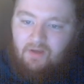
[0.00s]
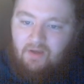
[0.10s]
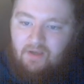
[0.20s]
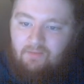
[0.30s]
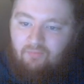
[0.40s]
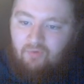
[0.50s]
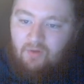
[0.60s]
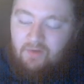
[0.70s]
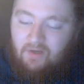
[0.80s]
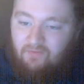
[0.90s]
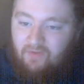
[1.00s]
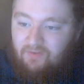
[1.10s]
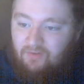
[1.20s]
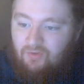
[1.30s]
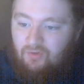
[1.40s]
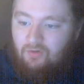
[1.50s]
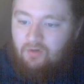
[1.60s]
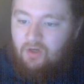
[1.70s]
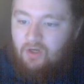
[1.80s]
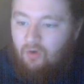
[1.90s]
a primitive integer
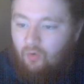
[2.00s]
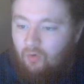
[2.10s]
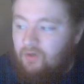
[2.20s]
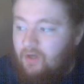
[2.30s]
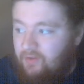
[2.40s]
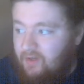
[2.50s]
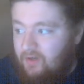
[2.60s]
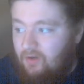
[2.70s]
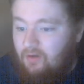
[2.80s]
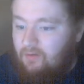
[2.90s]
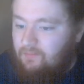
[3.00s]
or nothing at all.